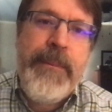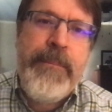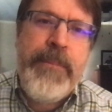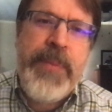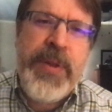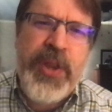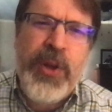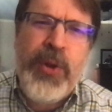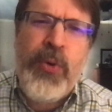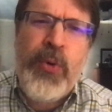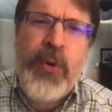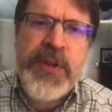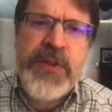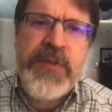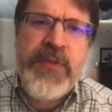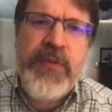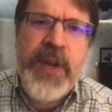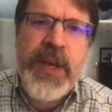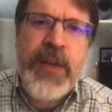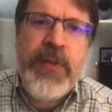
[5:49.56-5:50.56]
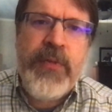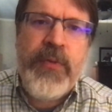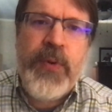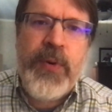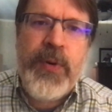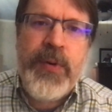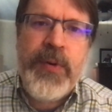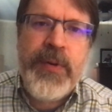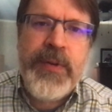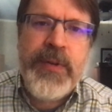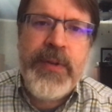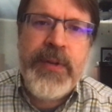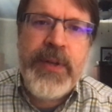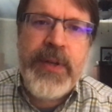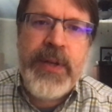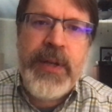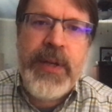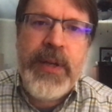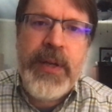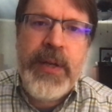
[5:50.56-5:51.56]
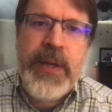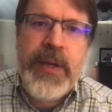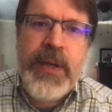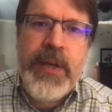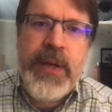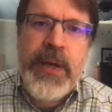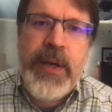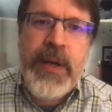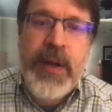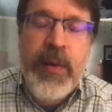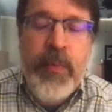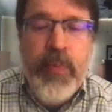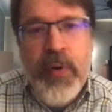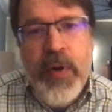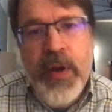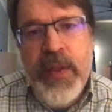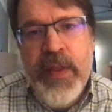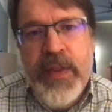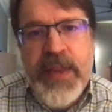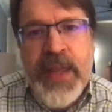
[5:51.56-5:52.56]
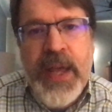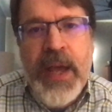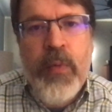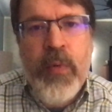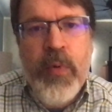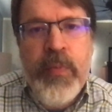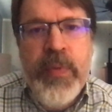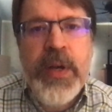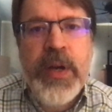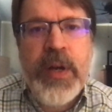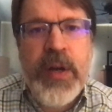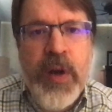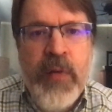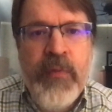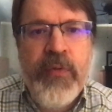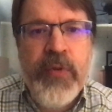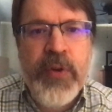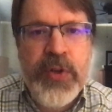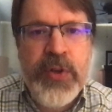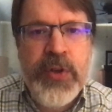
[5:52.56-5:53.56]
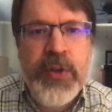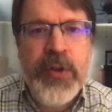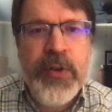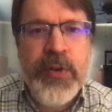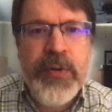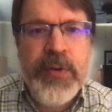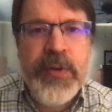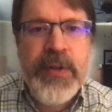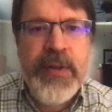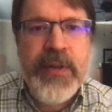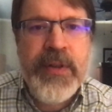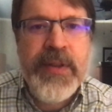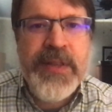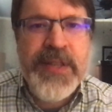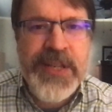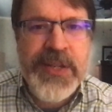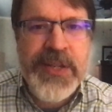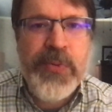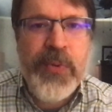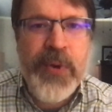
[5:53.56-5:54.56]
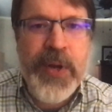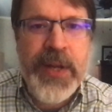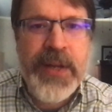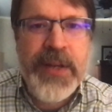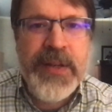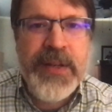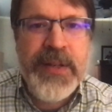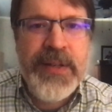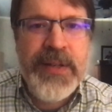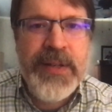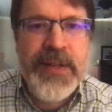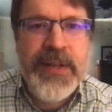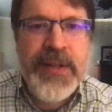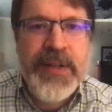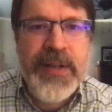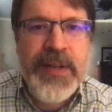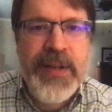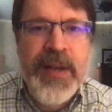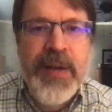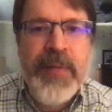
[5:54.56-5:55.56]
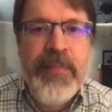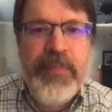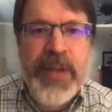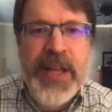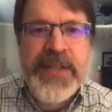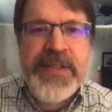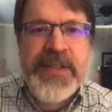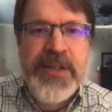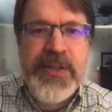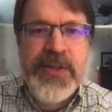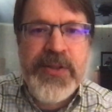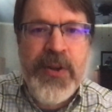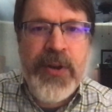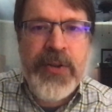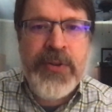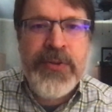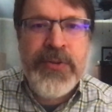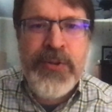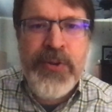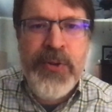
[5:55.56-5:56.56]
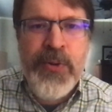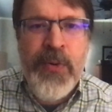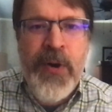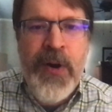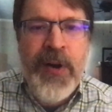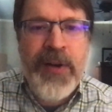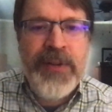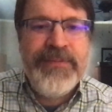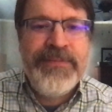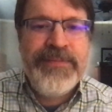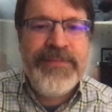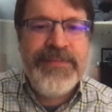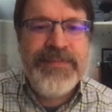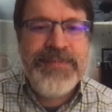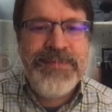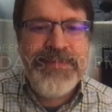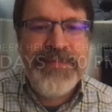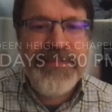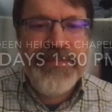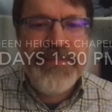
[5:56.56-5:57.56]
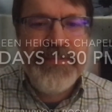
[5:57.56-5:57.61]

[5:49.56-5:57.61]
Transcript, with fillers: but the Lord is faithful. And I pray that that will be a comfort to you this week. Blessings on you all.